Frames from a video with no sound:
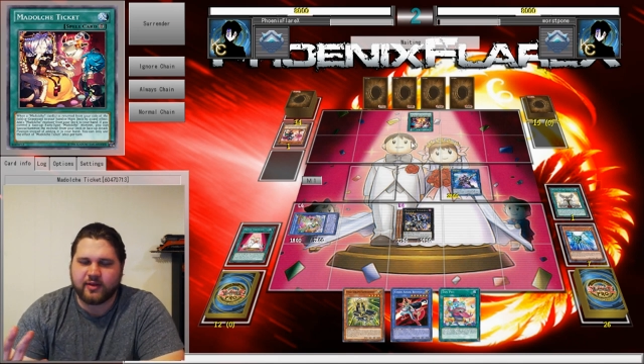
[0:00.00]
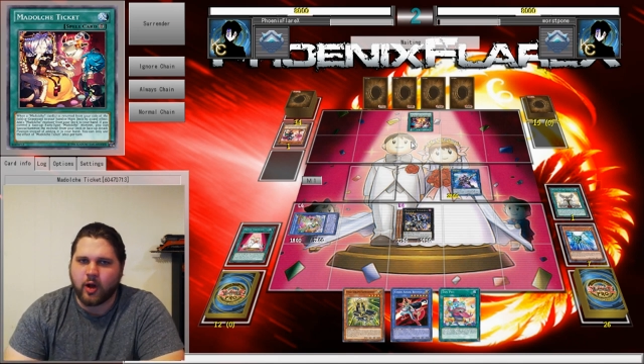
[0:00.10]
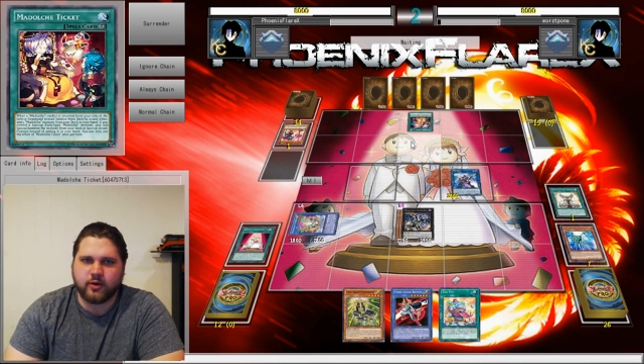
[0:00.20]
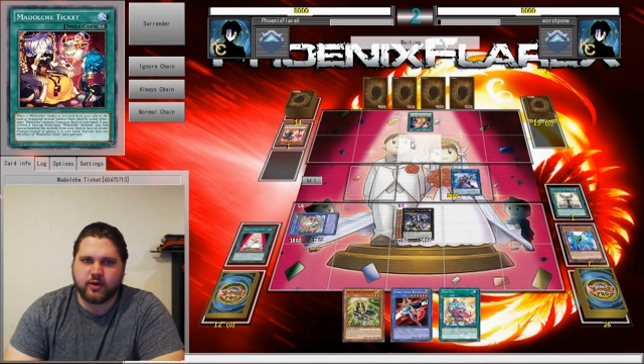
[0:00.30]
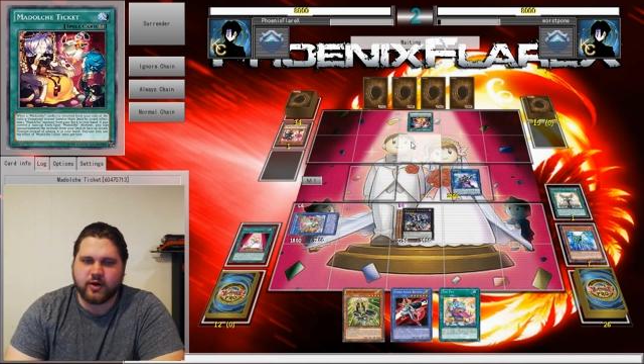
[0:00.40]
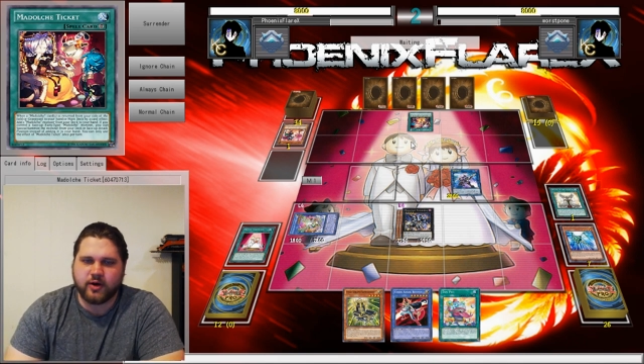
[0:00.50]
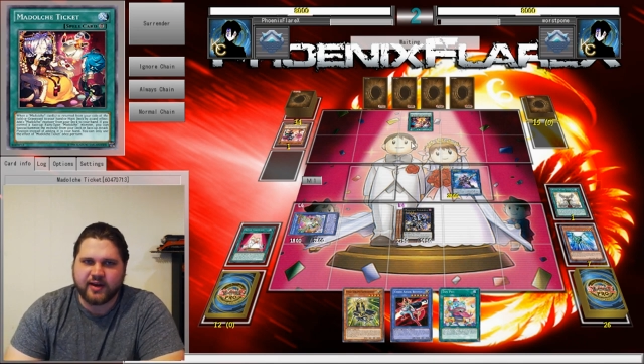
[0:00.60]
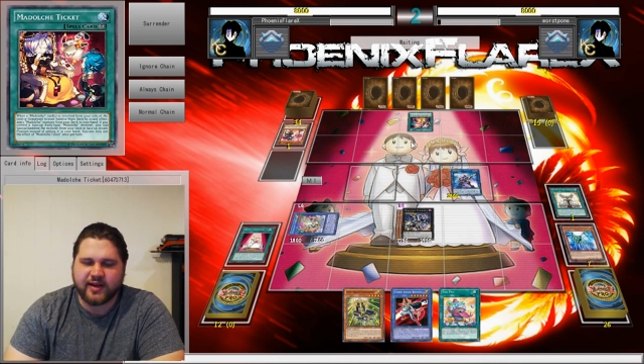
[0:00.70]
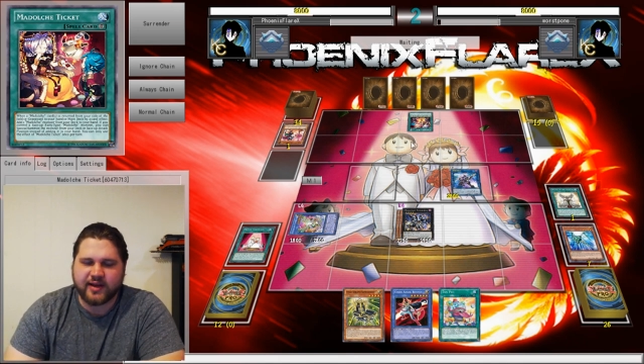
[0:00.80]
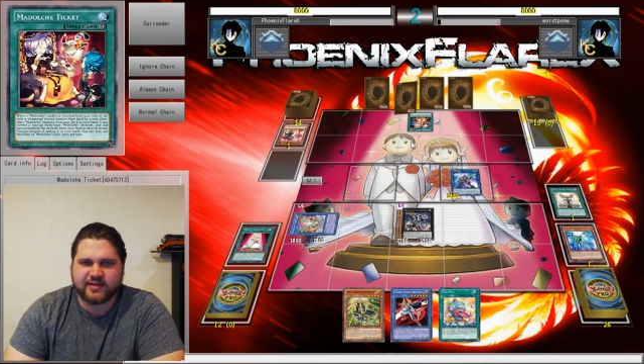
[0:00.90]
all or
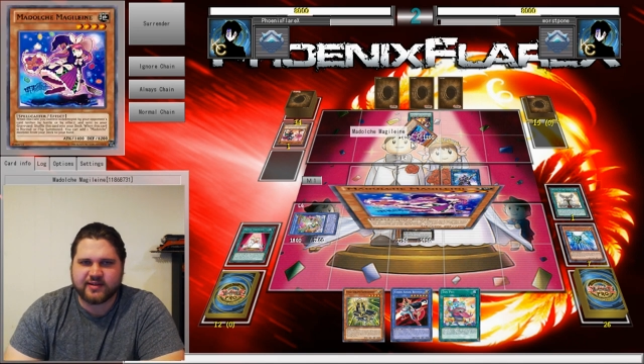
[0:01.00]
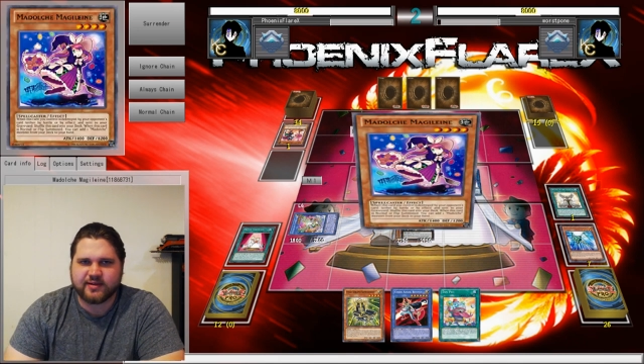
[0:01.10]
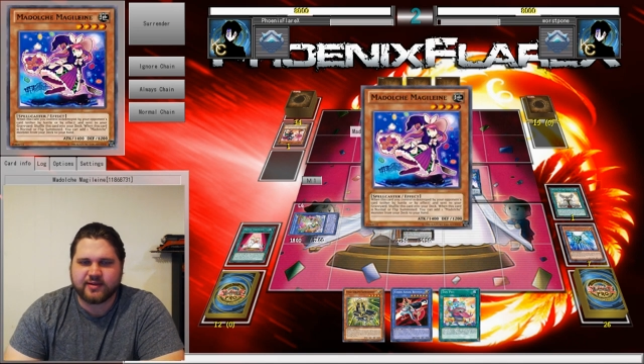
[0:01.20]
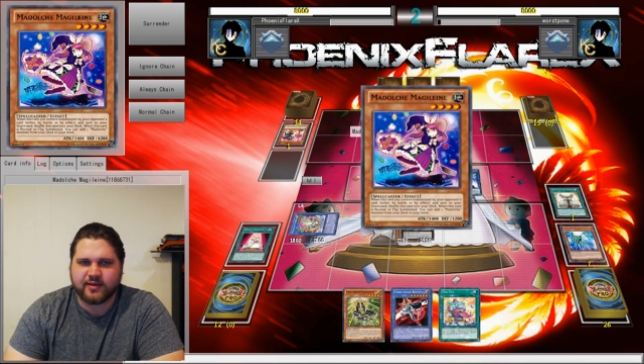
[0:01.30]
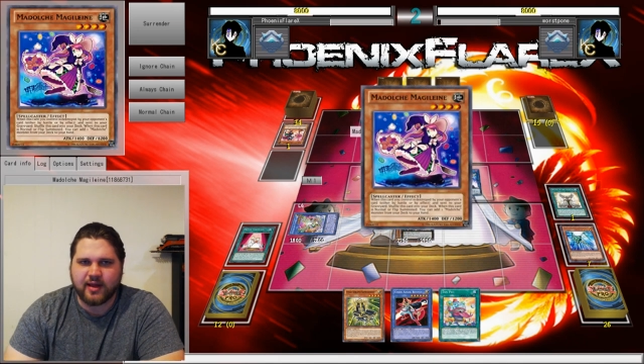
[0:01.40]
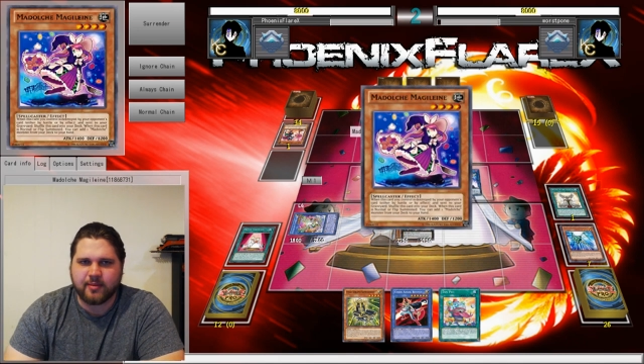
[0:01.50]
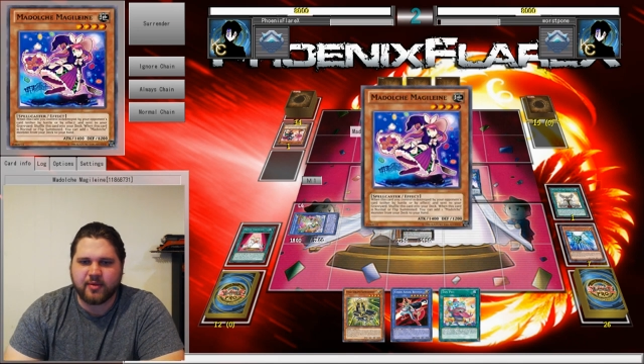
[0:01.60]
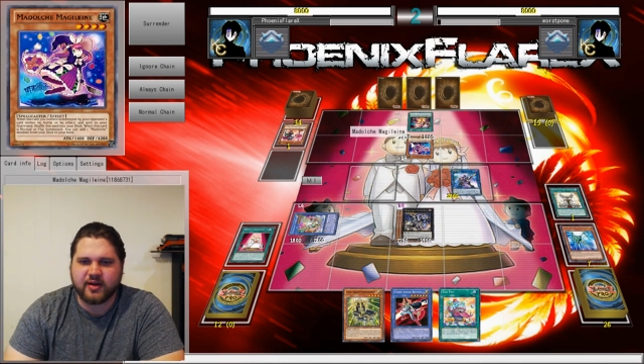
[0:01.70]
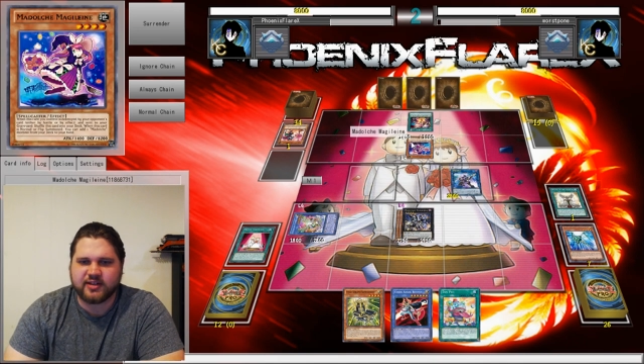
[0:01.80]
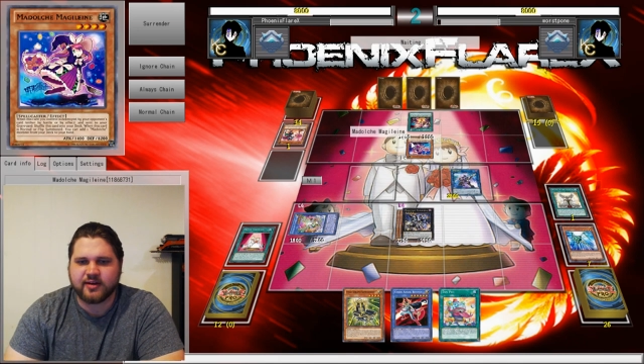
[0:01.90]
nothing decks that
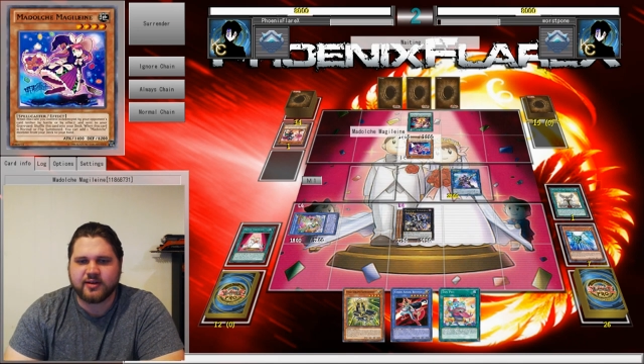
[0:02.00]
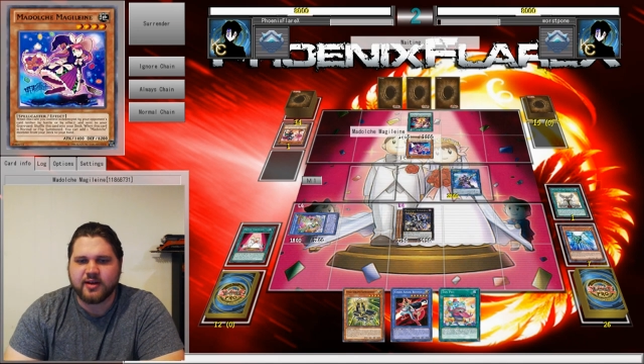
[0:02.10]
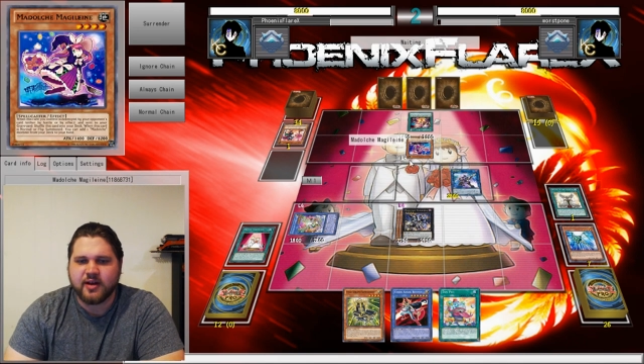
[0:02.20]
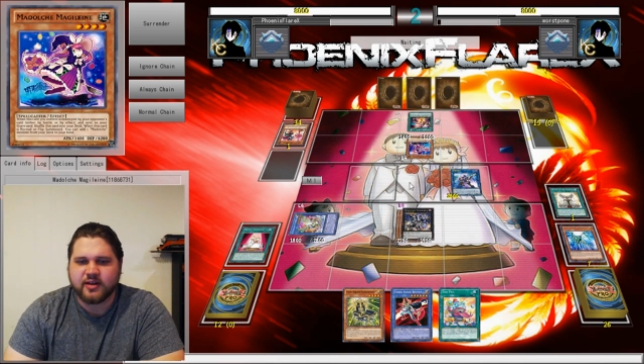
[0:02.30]
much, and